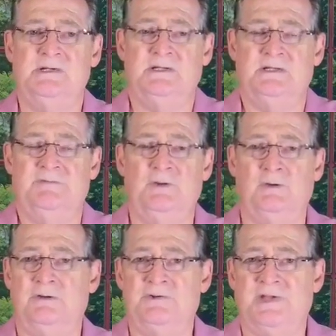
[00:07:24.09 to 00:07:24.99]
if you don't
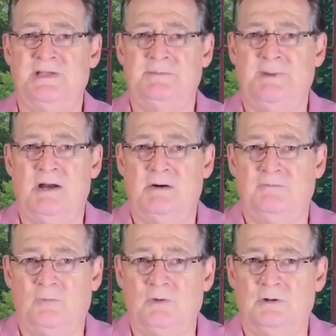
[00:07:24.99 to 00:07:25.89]
understand the power of
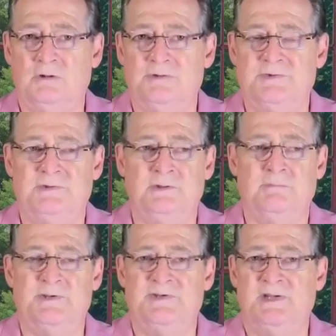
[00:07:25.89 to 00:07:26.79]
words, you're
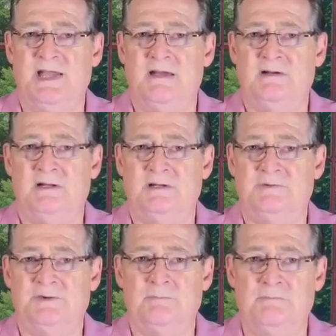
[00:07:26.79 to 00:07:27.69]
missing out on a
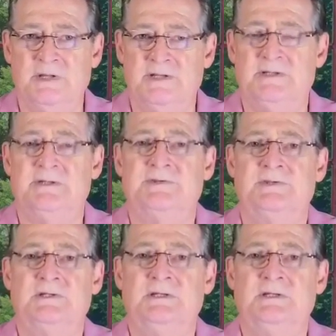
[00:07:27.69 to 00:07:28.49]
tremendous